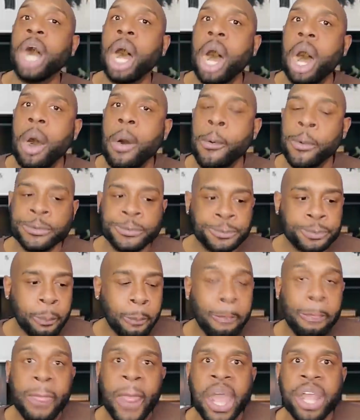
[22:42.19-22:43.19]
Oh,
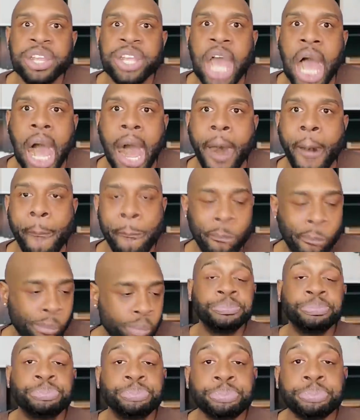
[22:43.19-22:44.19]
y'all,
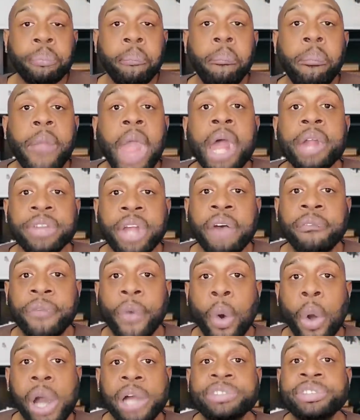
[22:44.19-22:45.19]

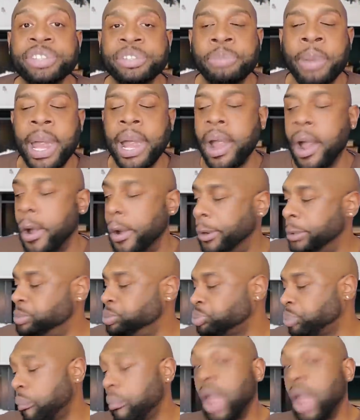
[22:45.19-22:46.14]
the voice is back on.